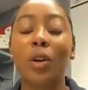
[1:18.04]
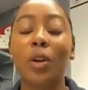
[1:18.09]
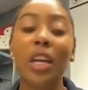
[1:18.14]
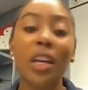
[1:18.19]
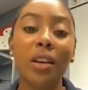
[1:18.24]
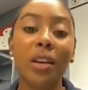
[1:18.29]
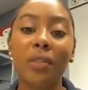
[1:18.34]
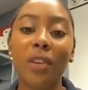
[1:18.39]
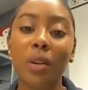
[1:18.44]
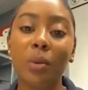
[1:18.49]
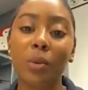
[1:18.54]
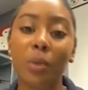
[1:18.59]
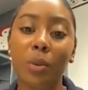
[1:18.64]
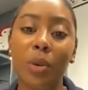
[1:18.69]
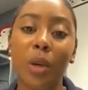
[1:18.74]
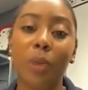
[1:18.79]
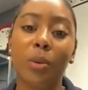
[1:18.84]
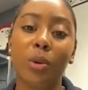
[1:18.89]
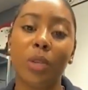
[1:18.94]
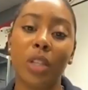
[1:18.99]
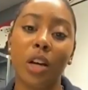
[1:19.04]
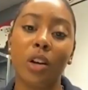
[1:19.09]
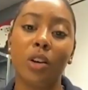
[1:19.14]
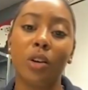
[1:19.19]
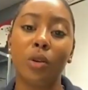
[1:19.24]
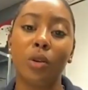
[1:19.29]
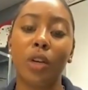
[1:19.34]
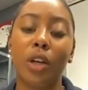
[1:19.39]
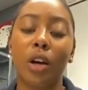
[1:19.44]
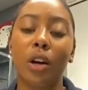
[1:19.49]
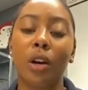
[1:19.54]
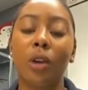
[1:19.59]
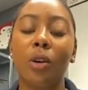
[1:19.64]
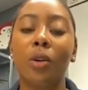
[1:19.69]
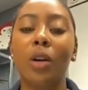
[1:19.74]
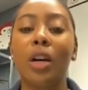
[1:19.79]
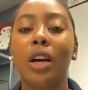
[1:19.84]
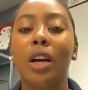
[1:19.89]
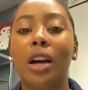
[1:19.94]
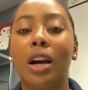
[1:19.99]
Even when people tell you
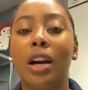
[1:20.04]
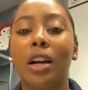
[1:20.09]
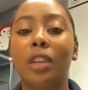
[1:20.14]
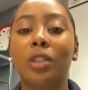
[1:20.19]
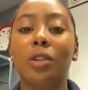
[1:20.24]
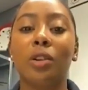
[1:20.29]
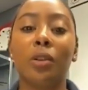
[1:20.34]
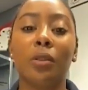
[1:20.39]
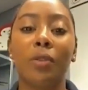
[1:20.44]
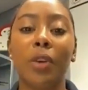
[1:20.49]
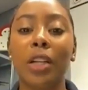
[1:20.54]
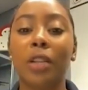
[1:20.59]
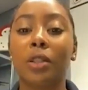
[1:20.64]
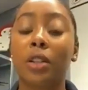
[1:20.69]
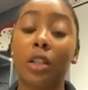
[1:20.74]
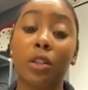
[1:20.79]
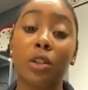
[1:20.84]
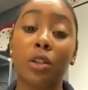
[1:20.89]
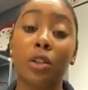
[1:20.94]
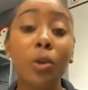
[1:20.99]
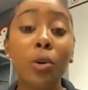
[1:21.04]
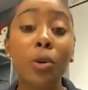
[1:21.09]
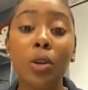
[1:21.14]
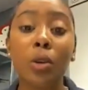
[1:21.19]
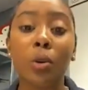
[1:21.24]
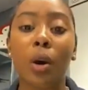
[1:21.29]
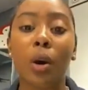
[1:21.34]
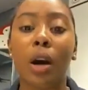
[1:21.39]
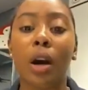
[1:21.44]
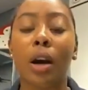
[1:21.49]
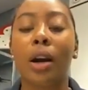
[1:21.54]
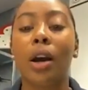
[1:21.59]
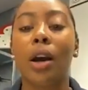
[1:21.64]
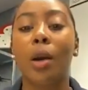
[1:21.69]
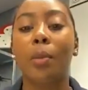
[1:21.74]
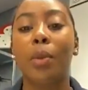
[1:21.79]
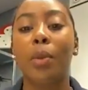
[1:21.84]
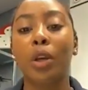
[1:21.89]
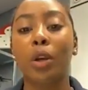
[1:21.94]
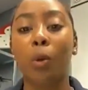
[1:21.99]
no uh, to your face because who you are,
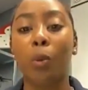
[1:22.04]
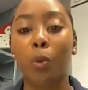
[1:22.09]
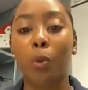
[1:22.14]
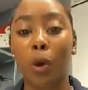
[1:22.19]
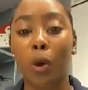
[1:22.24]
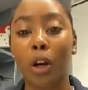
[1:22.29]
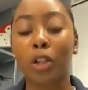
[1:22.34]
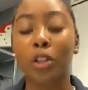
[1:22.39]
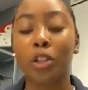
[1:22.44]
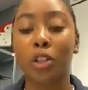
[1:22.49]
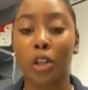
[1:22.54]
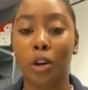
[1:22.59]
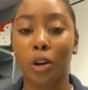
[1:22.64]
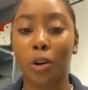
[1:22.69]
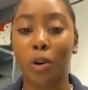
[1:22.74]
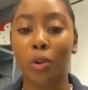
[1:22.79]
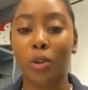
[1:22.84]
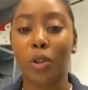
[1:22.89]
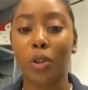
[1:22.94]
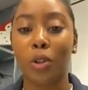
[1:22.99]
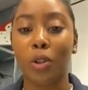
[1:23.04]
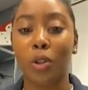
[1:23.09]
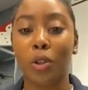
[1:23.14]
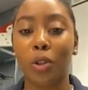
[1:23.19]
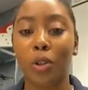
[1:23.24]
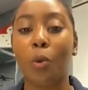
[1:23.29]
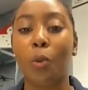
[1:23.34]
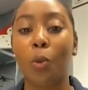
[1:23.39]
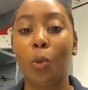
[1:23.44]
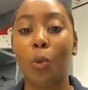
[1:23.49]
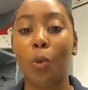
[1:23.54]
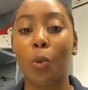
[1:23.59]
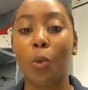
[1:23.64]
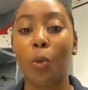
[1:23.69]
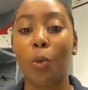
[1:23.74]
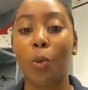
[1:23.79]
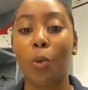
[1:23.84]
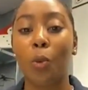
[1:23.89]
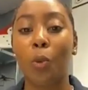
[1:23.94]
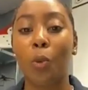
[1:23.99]
but your work shows where you
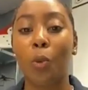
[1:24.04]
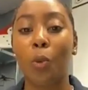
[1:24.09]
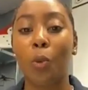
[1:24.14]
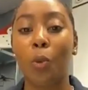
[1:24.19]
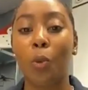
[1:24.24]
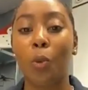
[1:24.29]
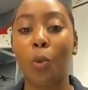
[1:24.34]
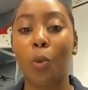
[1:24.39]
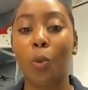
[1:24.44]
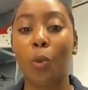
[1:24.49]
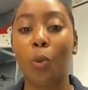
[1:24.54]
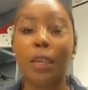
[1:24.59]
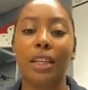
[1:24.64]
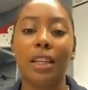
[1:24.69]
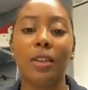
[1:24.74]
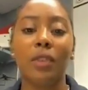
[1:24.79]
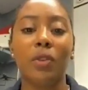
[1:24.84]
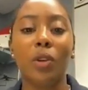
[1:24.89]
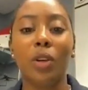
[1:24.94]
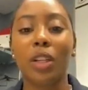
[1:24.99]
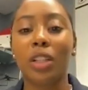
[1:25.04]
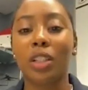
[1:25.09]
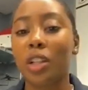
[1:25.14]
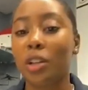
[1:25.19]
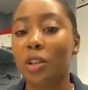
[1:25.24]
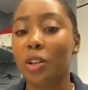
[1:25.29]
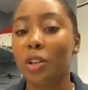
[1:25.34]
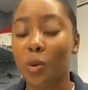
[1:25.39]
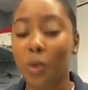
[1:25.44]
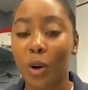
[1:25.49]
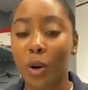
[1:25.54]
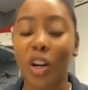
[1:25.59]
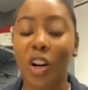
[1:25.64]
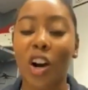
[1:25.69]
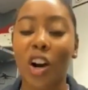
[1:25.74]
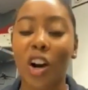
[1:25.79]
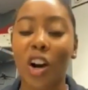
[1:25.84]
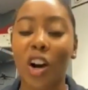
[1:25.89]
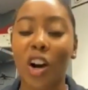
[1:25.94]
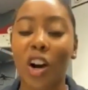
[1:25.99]
should be, I think if you continue to work
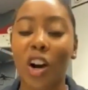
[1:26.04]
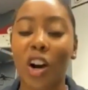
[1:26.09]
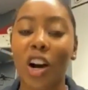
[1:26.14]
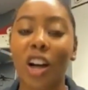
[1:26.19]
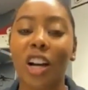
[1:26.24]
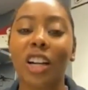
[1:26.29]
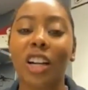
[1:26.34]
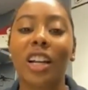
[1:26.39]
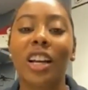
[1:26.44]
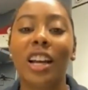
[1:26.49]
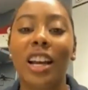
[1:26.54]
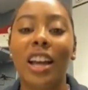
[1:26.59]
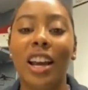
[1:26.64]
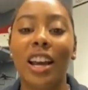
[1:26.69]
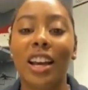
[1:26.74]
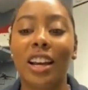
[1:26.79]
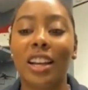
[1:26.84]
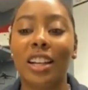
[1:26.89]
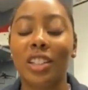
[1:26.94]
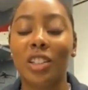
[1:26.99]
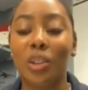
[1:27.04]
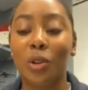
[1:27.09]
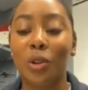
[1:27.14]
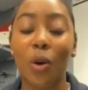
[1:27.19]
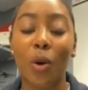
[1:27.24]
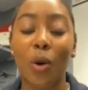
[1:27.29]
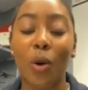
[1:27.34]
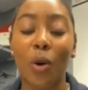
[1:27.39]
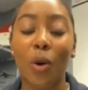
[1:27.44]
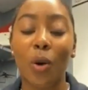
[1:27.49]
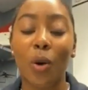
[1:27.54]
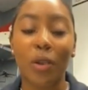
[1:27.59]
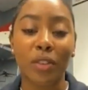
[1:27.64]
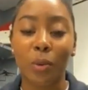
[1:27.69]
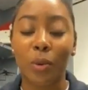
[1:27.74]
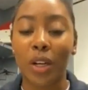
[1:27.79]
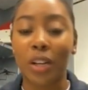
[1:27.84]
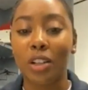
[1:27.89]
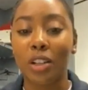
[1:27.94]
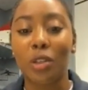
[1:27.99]
hard and to go after what it is
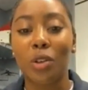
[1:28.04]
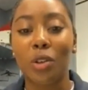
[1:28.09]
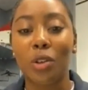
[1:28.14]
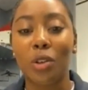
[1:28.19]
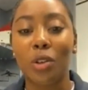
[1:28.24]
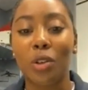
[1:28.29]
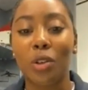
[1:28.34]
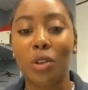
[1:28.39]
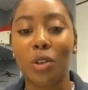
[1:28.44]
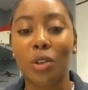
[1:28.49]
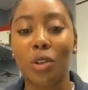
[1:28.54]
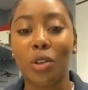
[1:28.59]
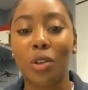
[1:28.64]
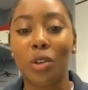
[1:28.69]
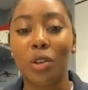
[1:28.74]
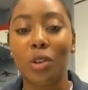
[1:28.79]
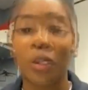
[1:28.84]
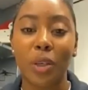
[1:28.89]
you want, you will achieve your